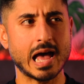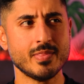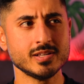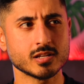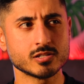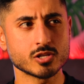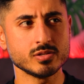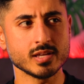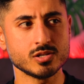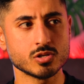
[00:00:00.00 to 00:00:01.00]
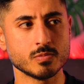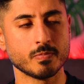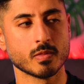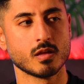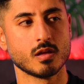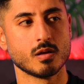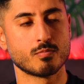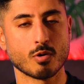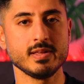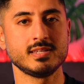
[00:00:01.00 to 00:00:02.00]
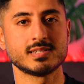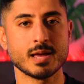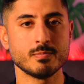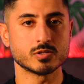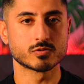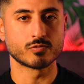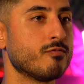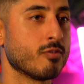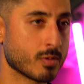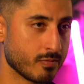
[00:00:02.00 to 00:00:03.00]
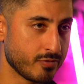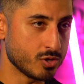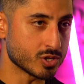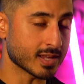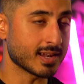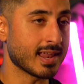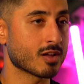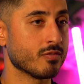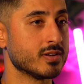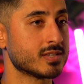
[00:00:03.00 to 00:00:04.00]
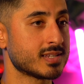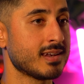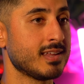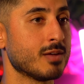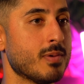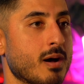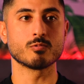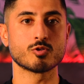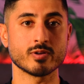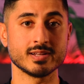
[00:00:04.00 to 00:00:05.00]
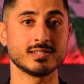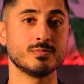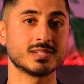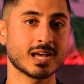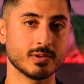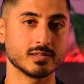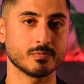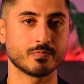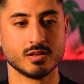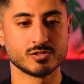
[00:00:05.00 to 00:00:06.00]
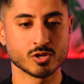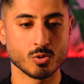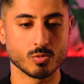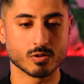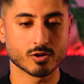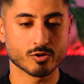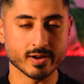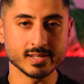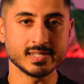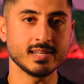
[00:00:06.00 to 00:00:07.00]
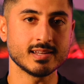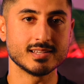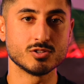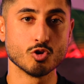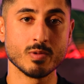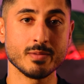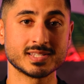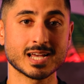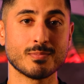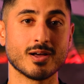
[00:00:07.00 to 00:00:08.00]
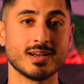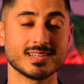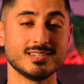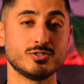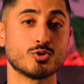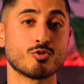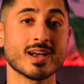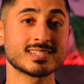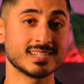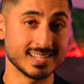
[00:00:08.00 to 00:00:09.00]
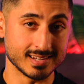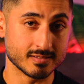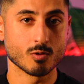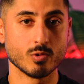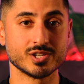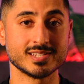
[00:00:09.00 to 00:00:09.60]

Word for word: And this association probably stems from confusion and a lack of understanding about creatine metabolism. So, creatine is normally metabolized into creatinine, which